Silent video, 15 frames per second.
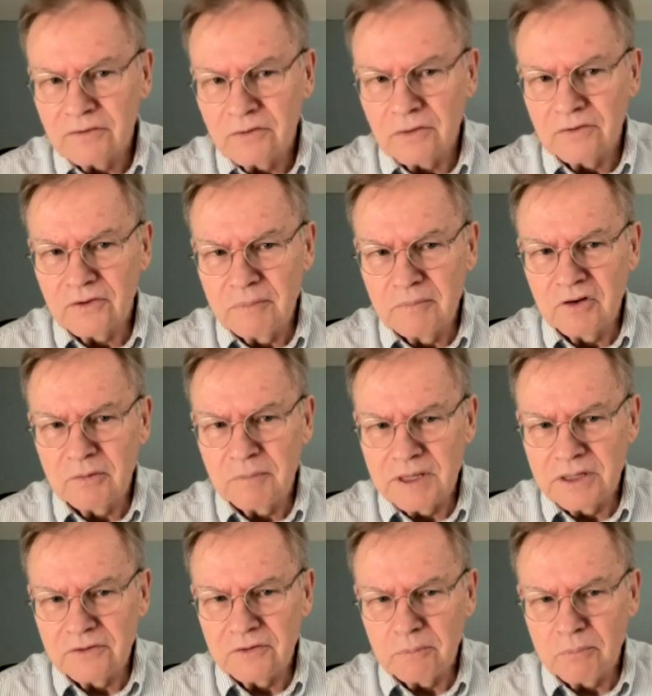So it seems to me
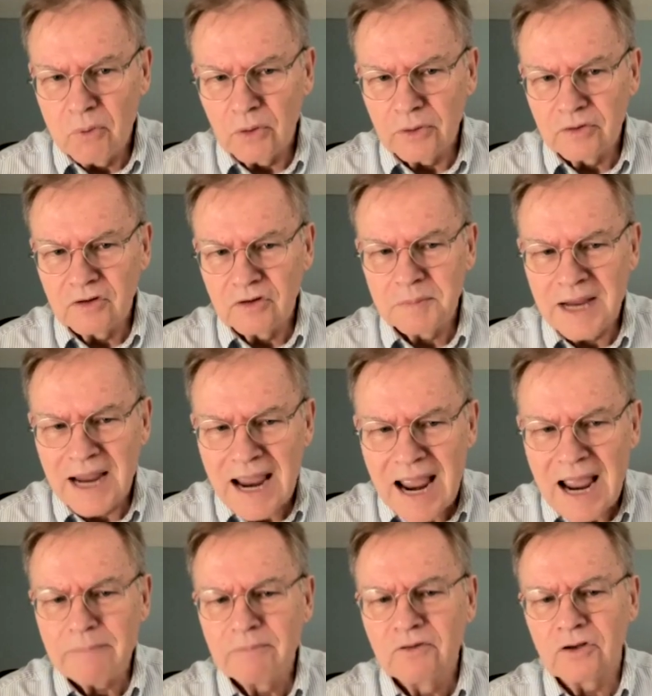it's important to be
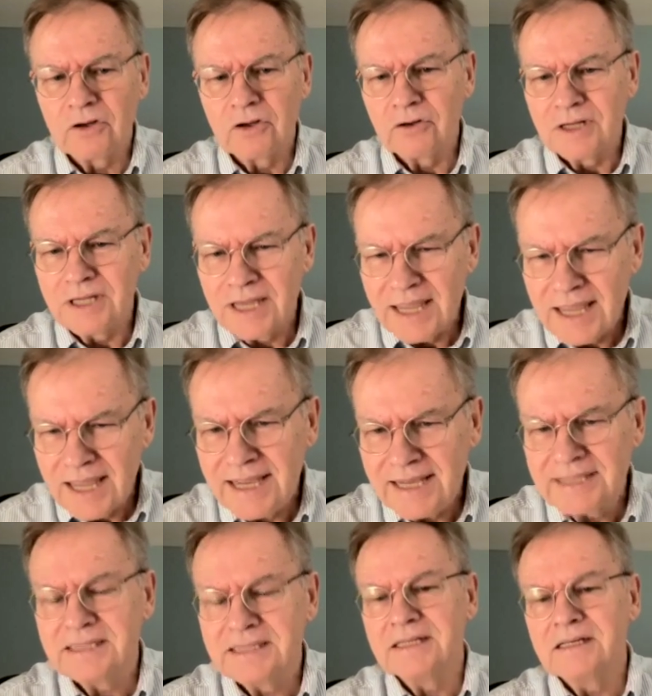absolutely
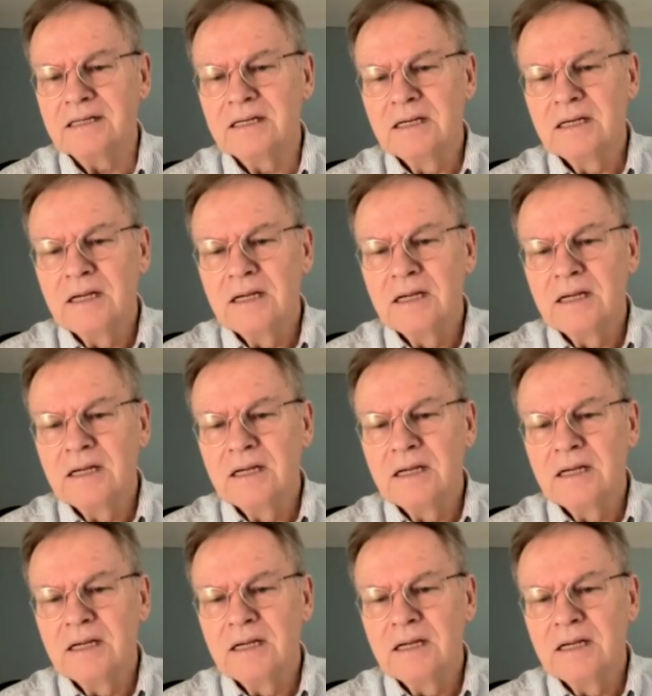candid